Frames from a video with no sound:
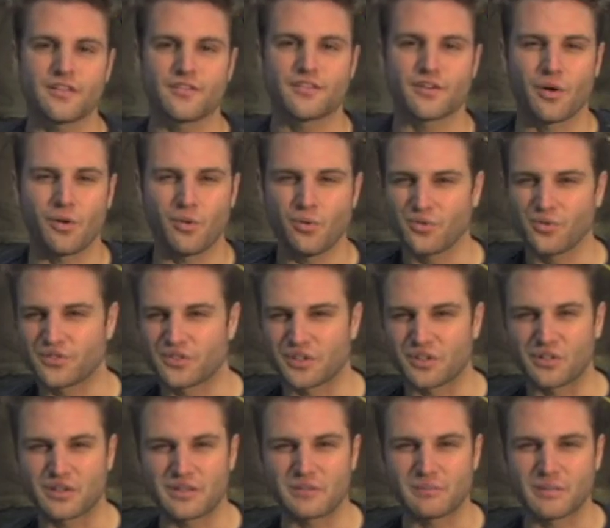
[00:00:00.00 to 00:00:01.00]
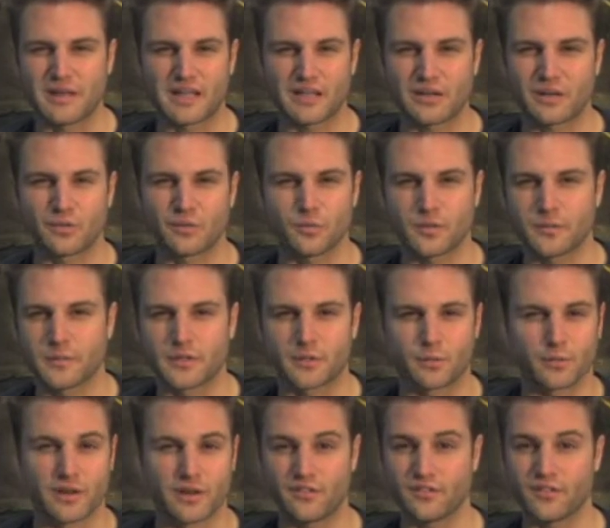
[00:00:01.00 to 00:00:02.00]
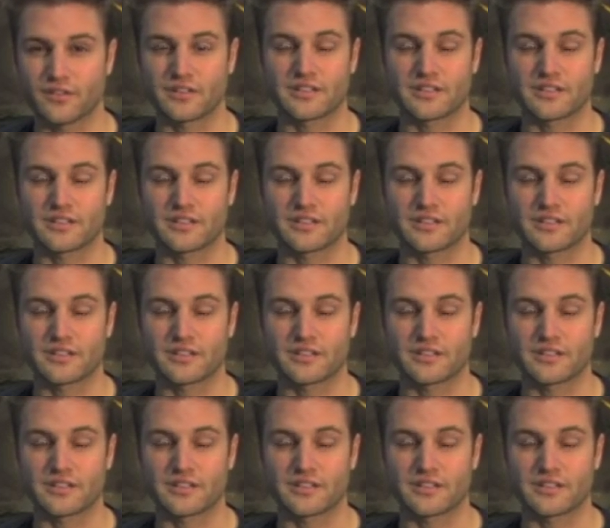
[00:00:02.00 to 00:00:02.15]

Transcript: of an old dirty man or woman or whatever